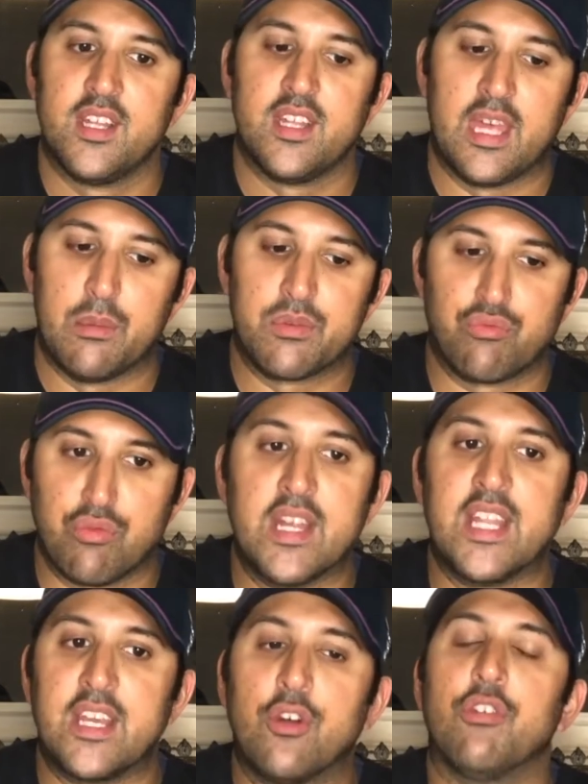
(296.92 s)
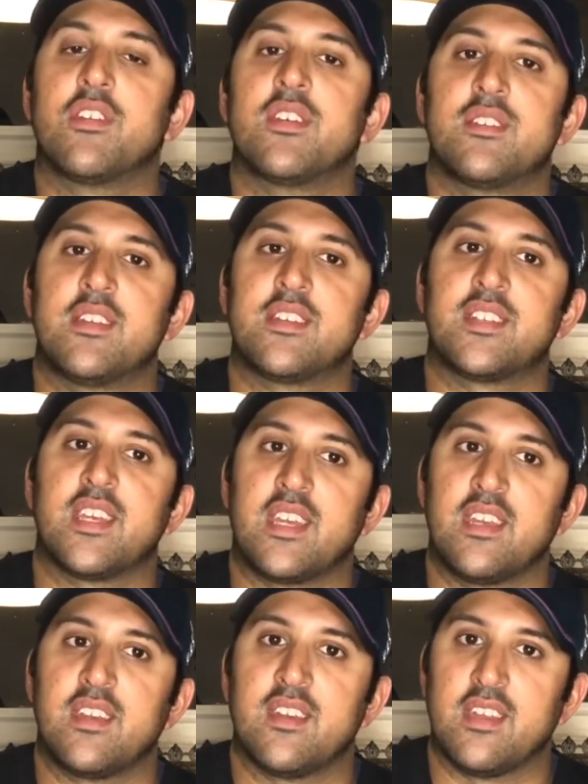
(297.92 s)
it was really good to
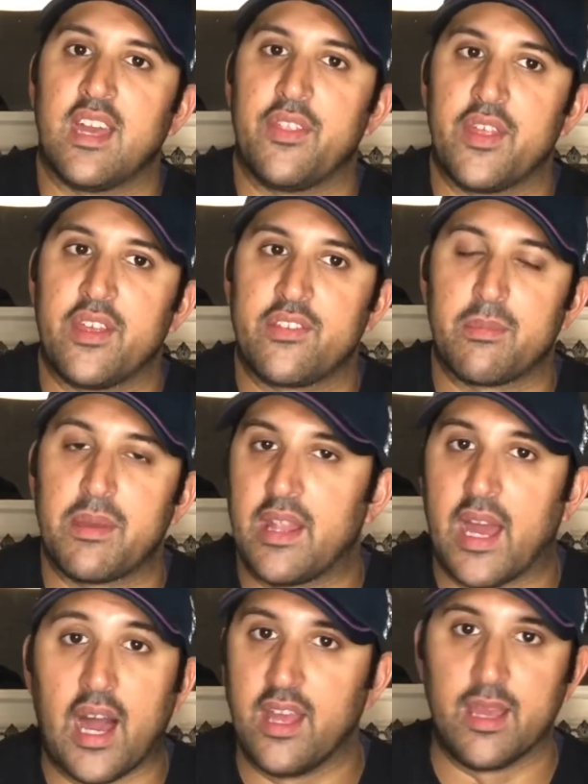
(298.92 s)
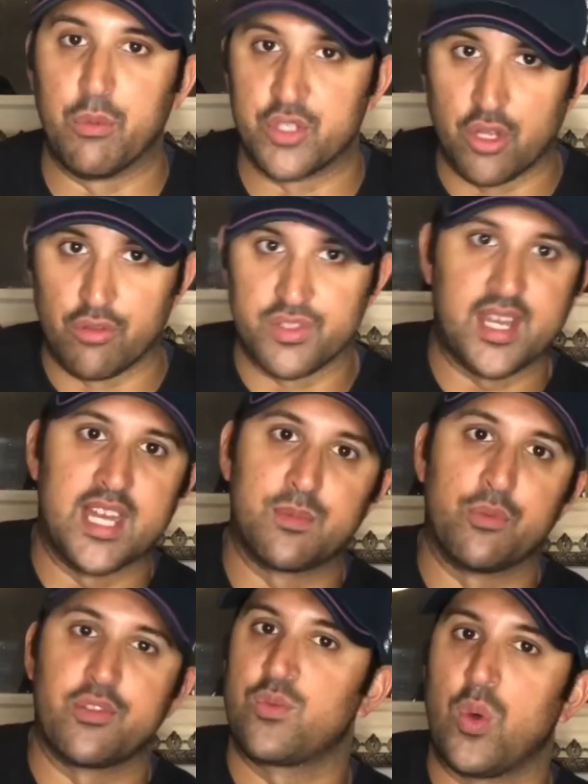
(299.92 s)
see, Yeah, this. I mean, it was on Sky
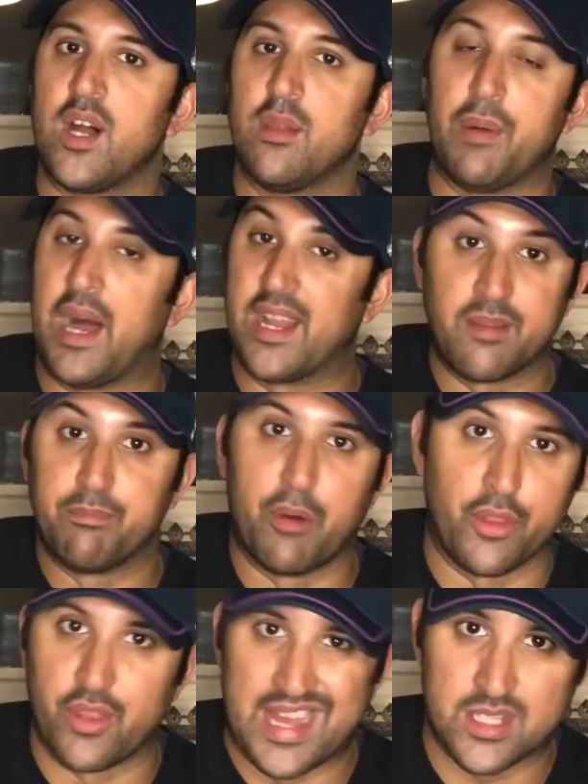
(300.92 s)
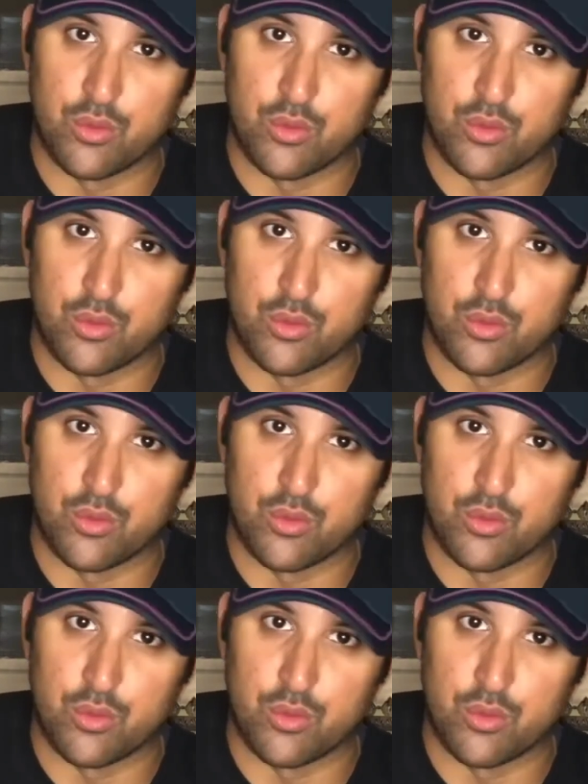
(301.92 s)
Sports as well, but I didn't bother at